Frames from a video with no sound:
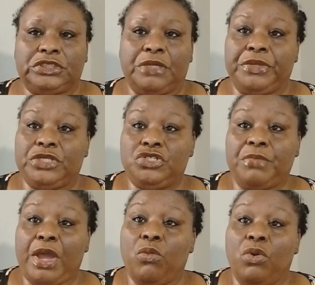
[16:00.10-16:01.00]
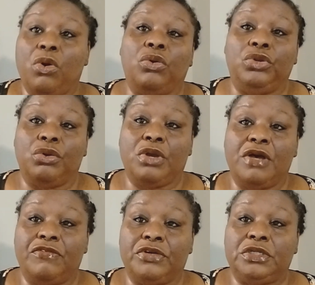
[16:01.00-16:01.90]
of something that you might want on your
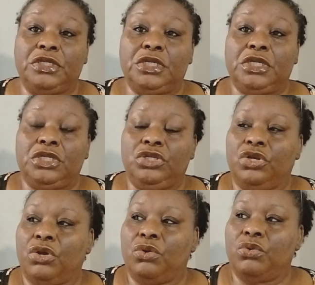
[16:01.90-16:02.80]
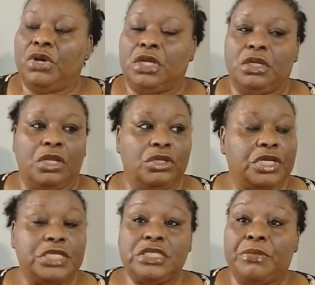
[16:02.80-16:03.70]
cover. You know,
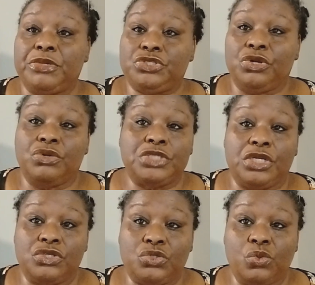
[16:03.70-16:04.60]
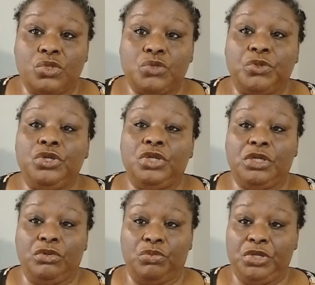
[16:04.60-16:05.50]
look at some of the journals in the stores. When you
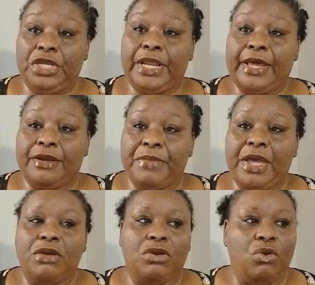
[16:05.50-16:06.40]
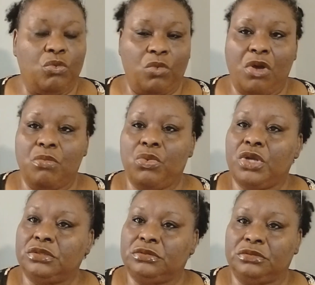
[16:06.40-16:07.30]
get out and about, go in
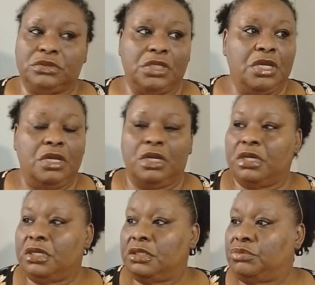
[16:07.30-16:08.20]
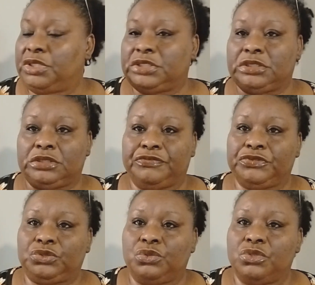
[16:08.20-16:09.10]
Walmart and what is the
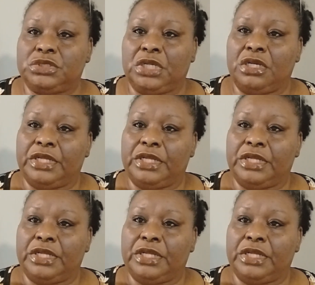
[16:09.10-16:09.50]
different stores